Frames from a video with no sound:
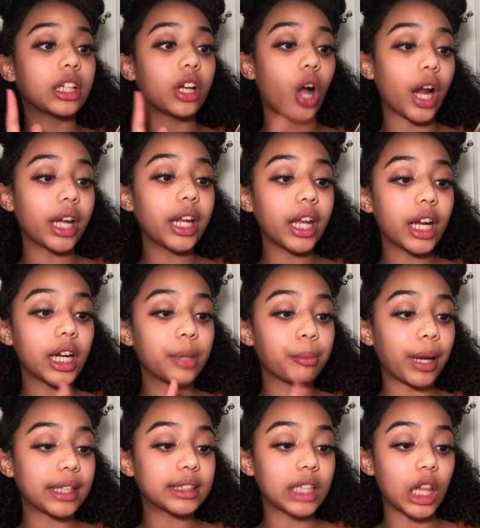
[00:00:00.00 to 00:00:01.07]
The Garnier
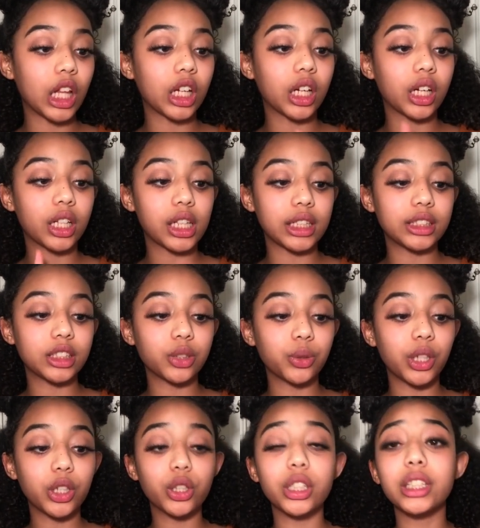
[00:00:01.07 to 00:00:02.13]
micellar cleansing
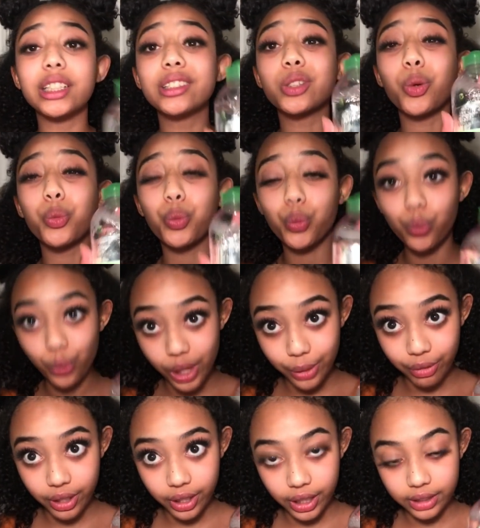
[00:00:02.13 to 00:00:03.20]
water is
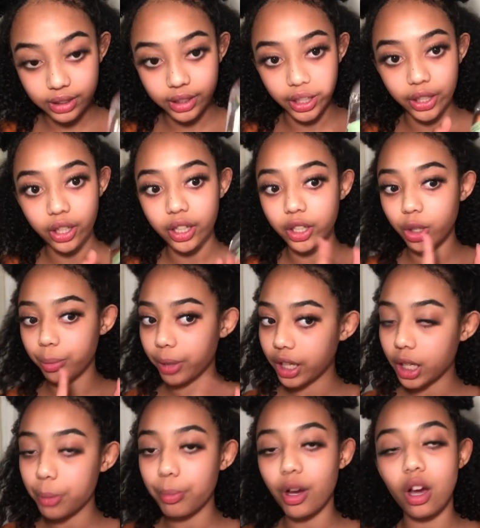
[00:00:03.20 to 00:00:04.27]
really good to take your
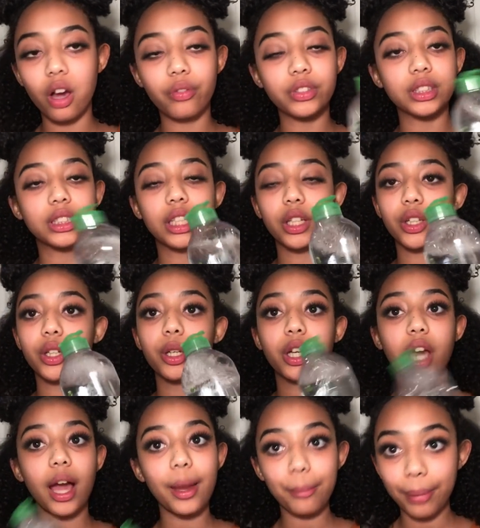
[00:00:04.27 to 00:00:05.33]
makeup off. Just get a good
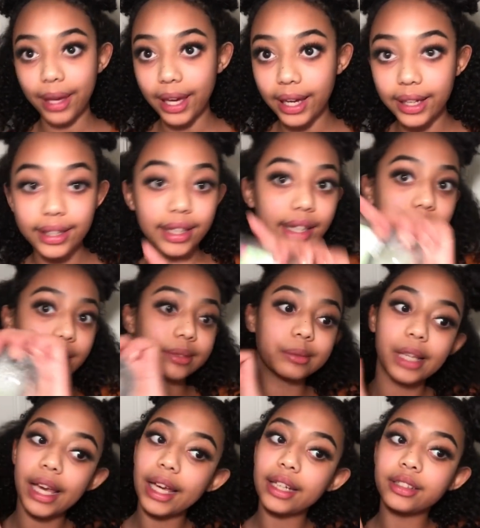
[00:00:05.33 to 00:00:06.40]
cotton pad
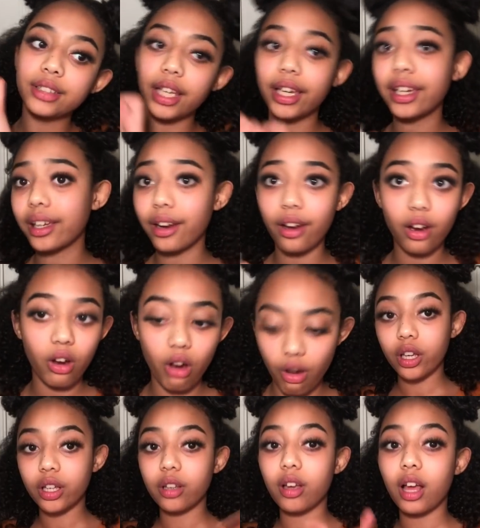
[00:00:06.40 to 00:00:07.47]
and take it off.